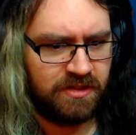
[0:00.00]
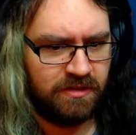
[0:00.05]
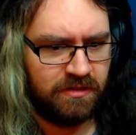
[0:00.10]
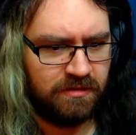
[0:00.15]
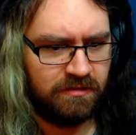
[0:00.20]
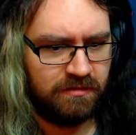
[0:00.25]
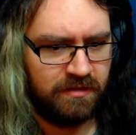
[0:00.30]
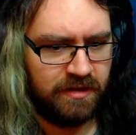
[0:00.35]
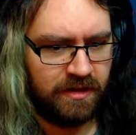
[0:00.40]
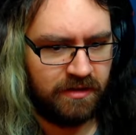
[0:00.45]

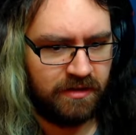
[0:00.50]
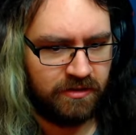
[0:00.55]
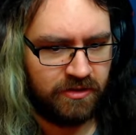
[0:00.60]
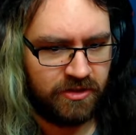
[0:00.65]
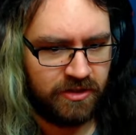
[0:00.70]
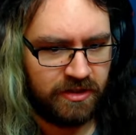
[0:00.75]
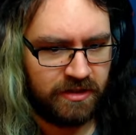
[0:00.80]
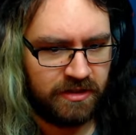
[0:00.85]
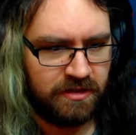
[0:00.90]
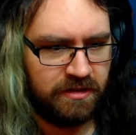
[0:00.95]
to... Hang on,
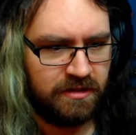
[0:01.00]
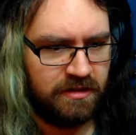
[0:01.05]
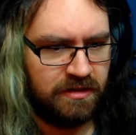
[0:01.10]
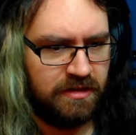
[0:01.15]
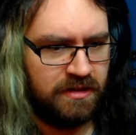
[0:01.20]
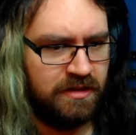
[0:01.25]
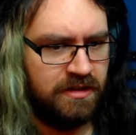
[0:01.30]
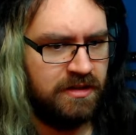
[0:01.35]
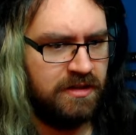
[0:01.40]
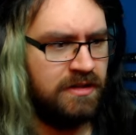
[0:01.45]
shit.
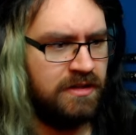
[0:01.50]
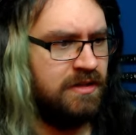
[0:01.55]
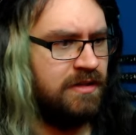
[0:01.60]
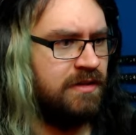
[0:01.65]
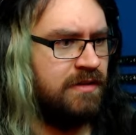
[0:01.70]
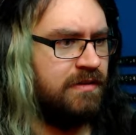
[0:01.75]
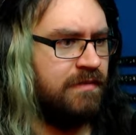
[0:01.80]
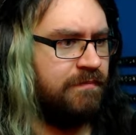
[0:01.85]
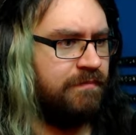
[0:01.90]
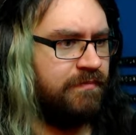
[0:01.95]

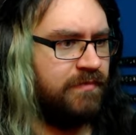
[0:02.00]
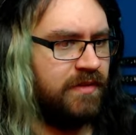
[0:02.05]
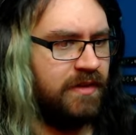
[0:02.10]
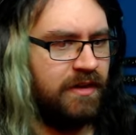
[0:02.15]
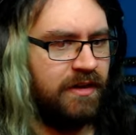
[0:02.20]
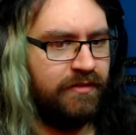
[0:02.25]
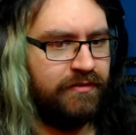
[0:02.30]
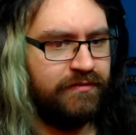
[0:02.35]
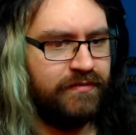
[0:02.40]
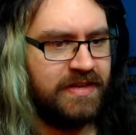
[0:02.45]

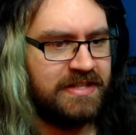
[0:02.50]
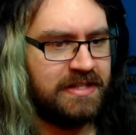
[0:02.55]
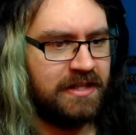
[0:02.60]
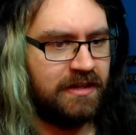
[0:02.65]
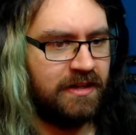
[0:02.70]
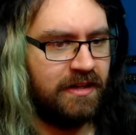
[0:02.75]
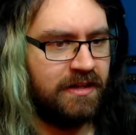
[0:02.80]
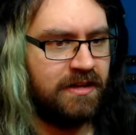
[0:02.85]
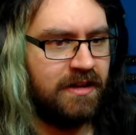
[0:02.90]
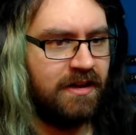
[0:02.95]
I
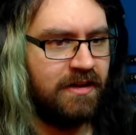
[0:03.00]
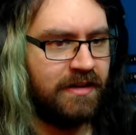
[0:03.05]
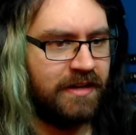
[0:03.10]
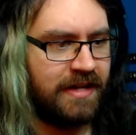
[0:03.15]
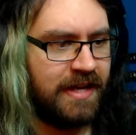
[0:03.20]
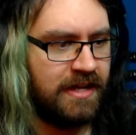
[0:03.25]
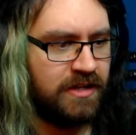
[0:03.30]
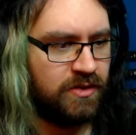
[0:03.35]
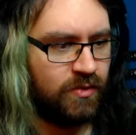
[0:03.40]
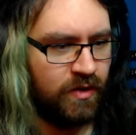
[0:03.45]
physically
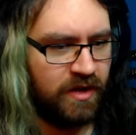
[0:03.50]
can't get